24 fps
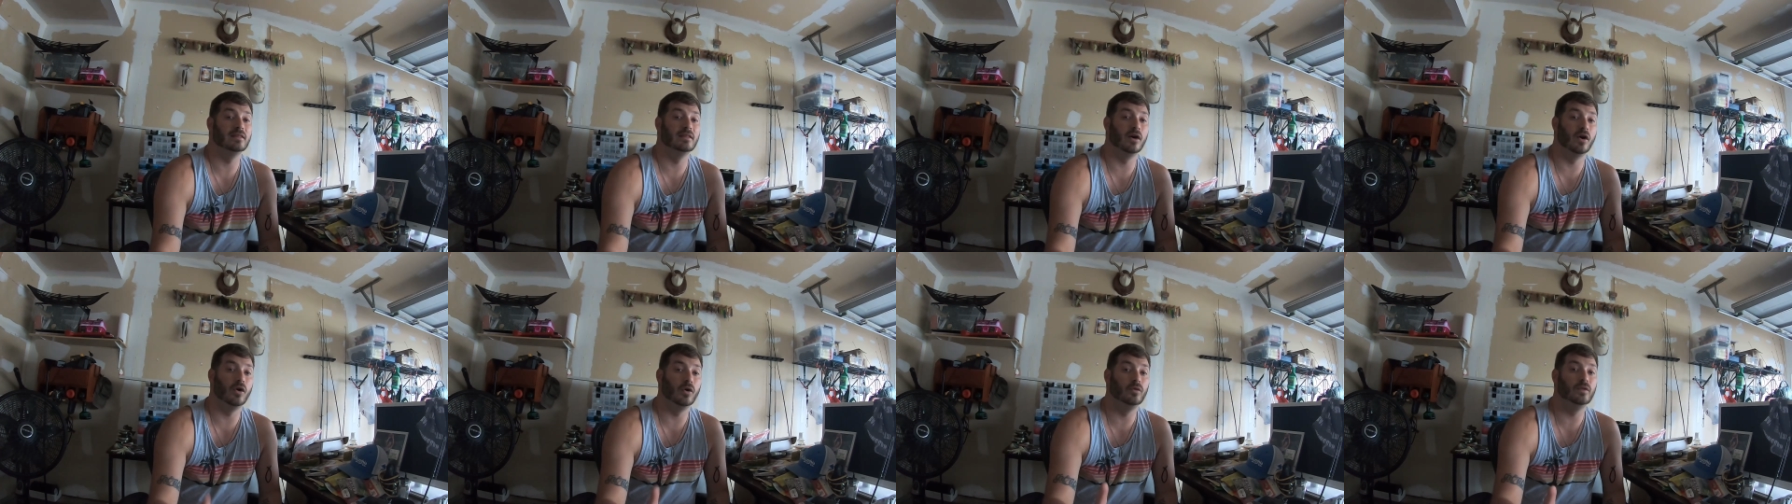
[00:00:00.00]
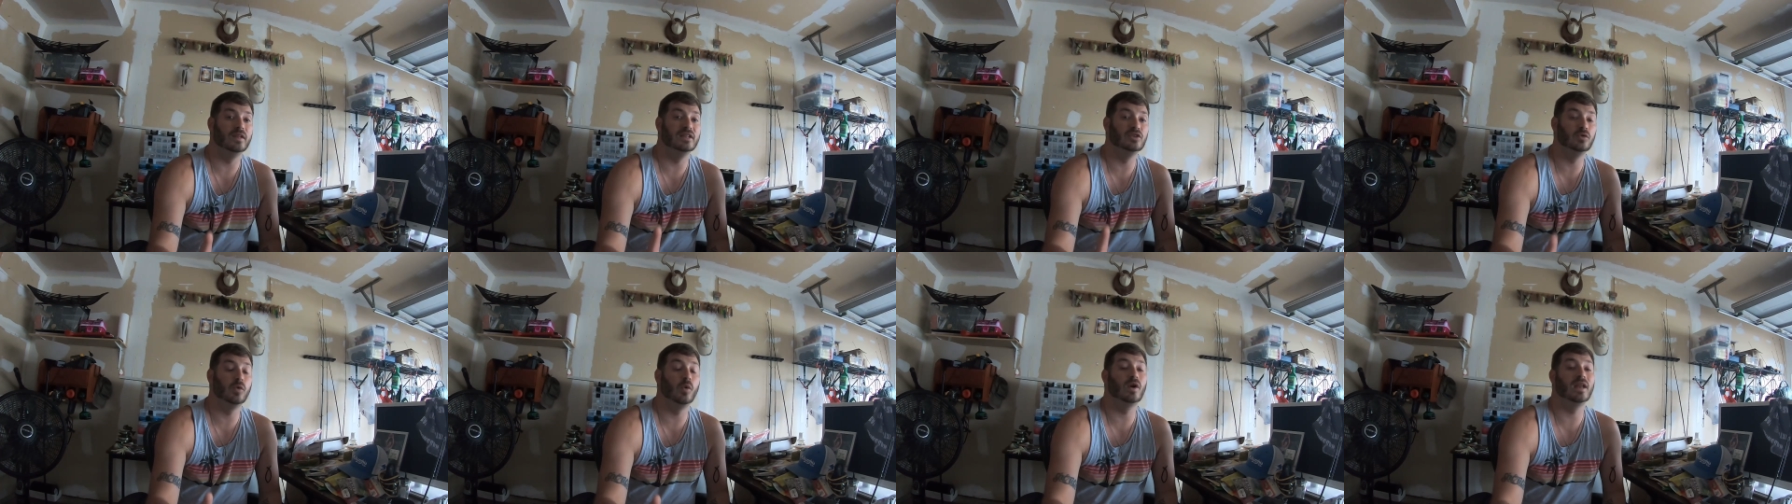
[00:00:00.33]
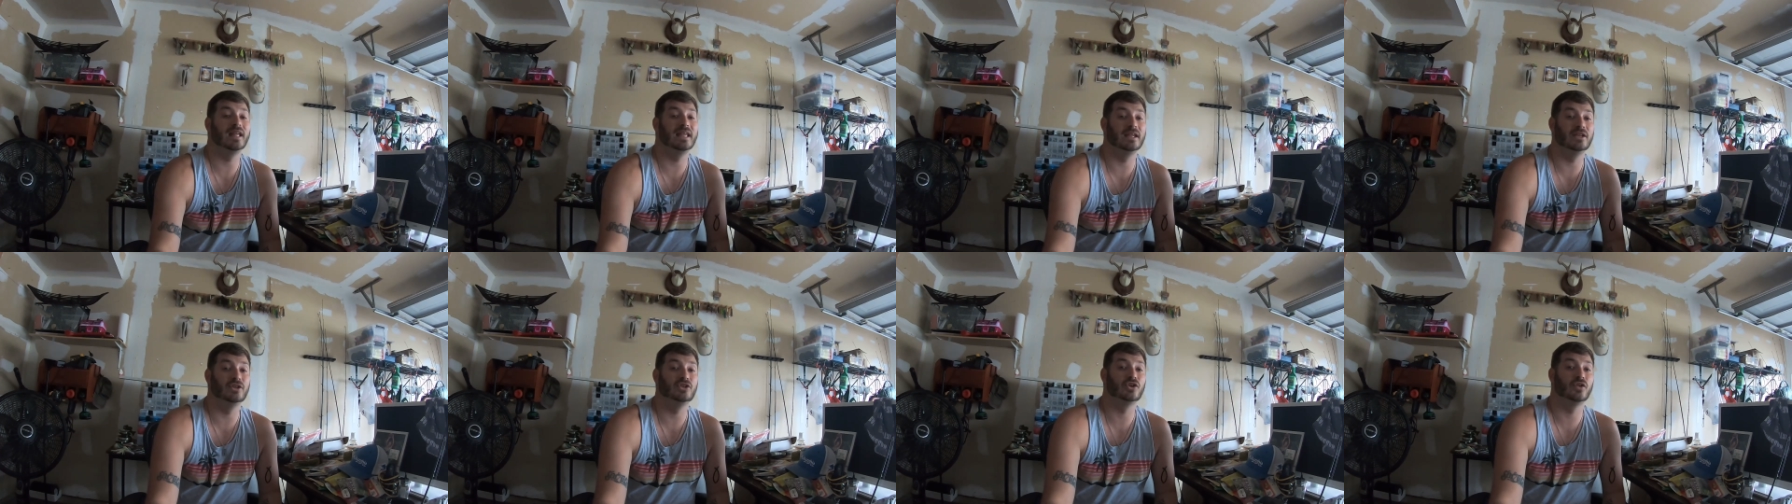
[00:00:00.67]
the only
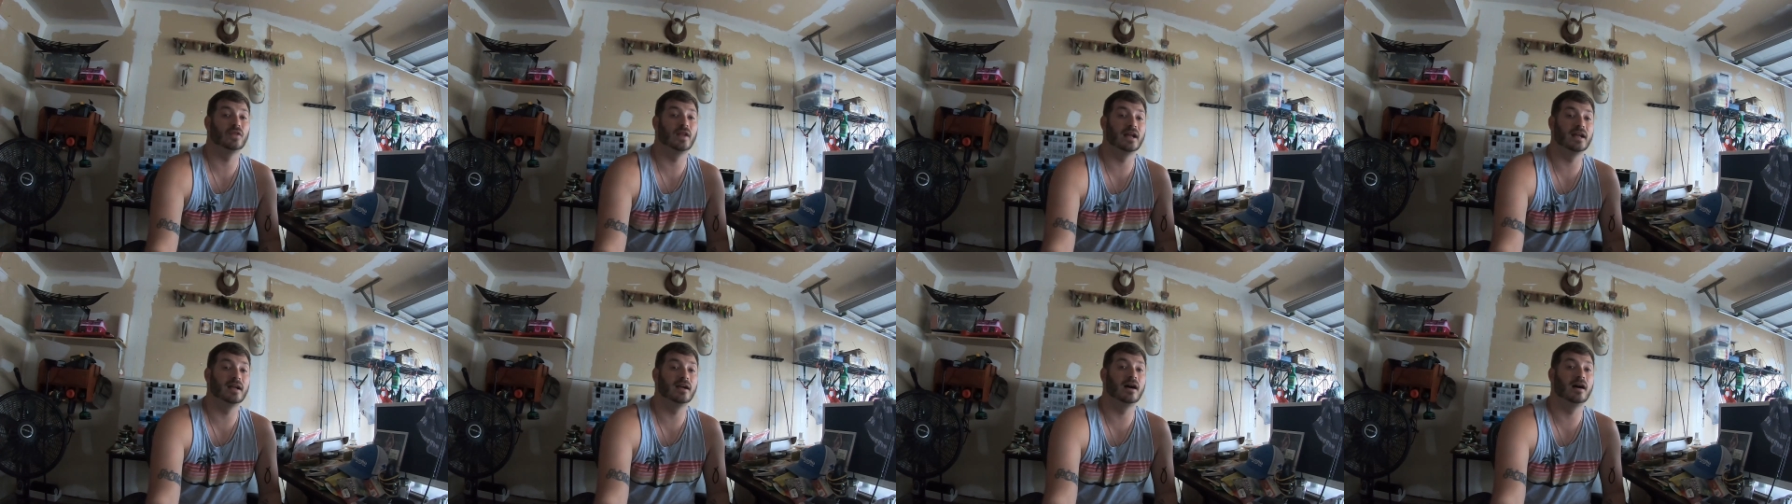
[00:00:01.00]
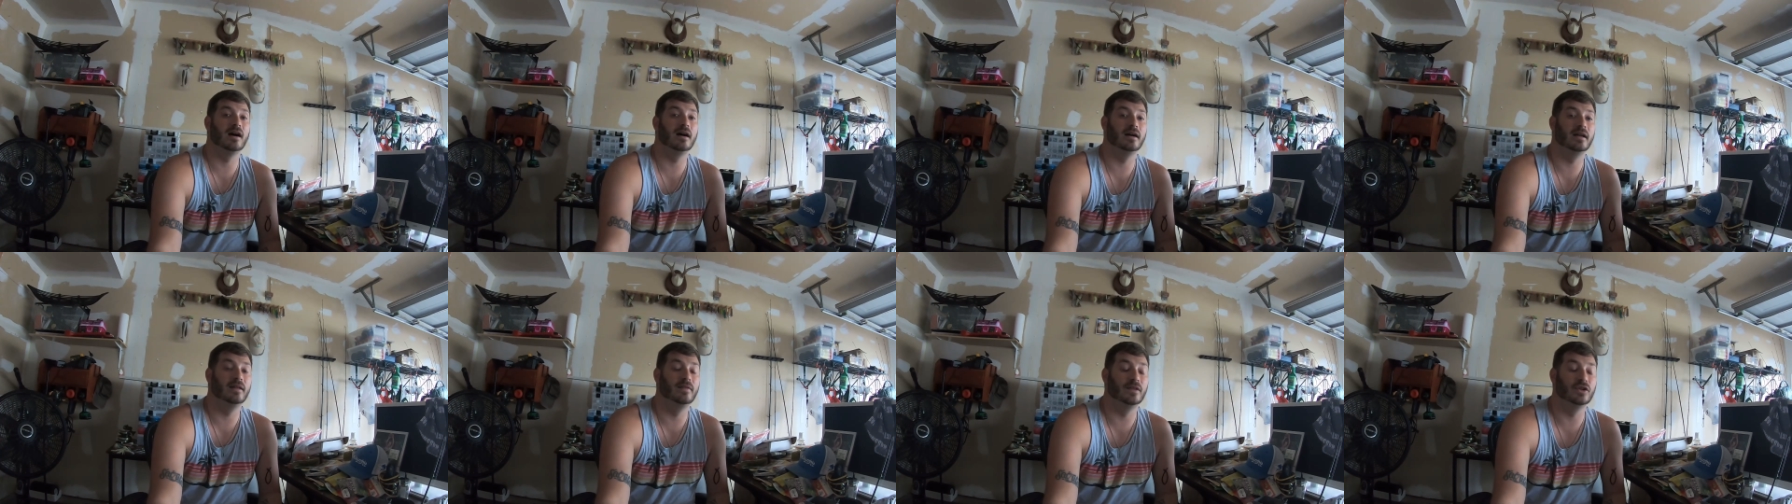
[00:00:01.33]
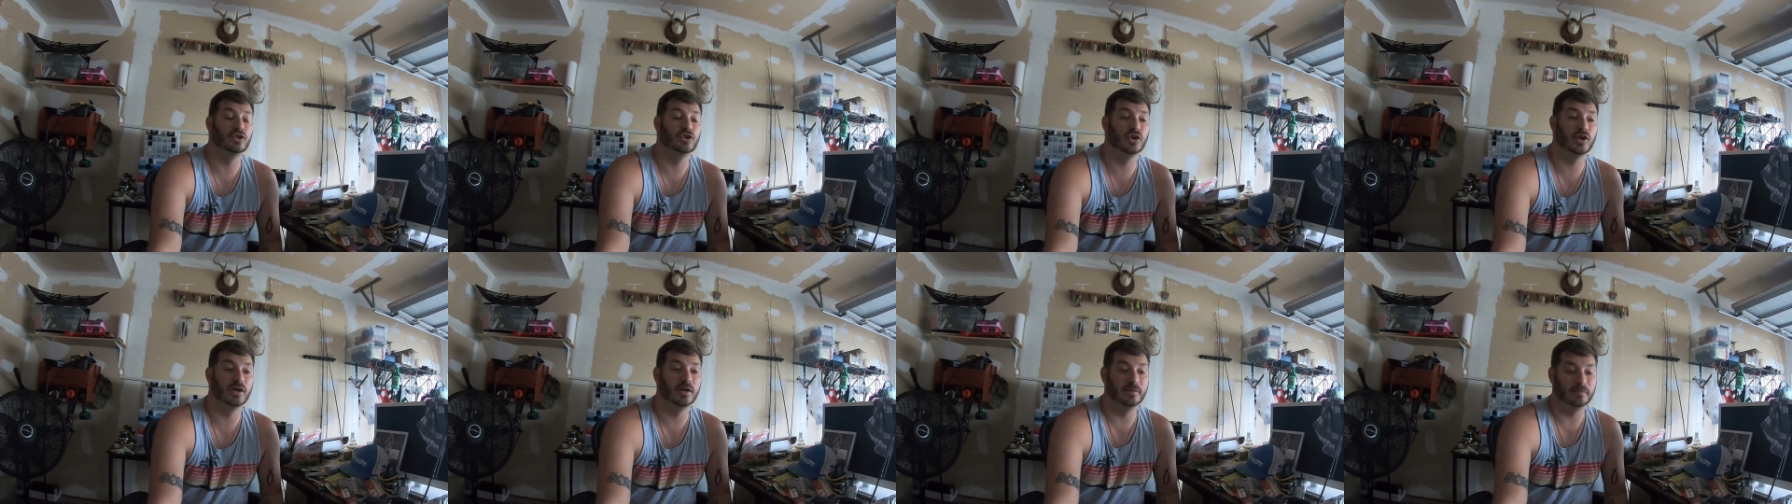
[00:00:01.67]
20 incher that I caught in the
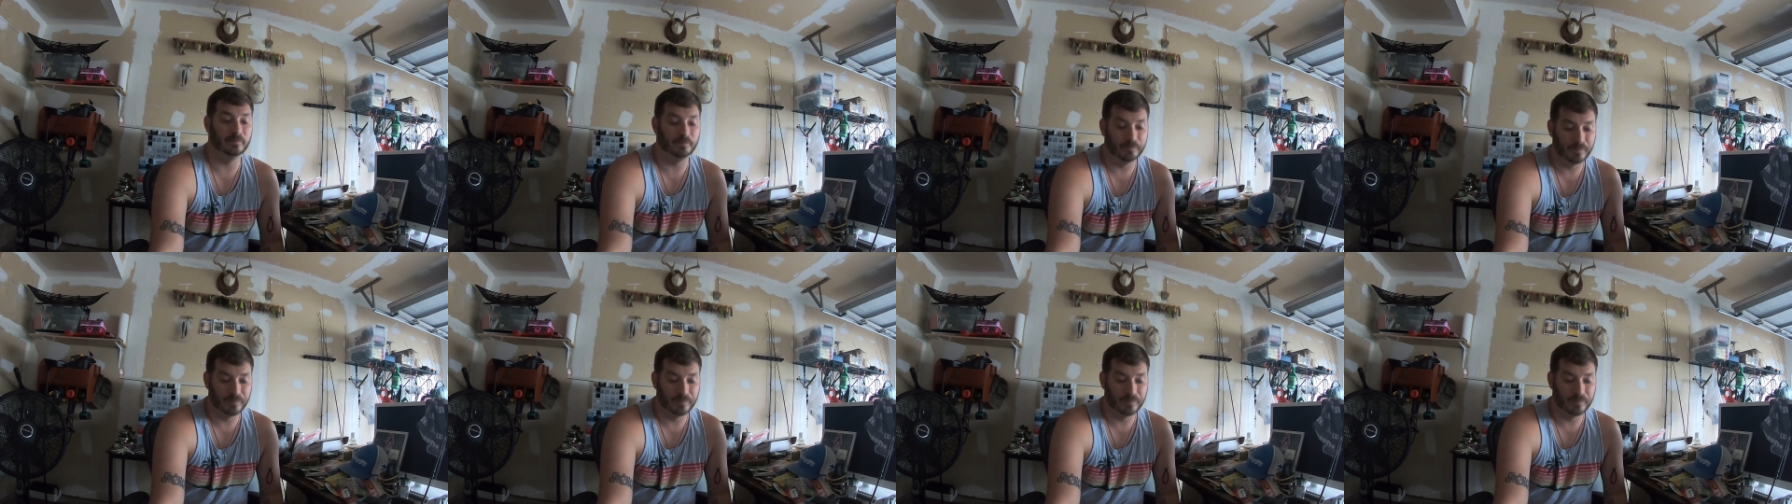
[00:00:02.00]
trip.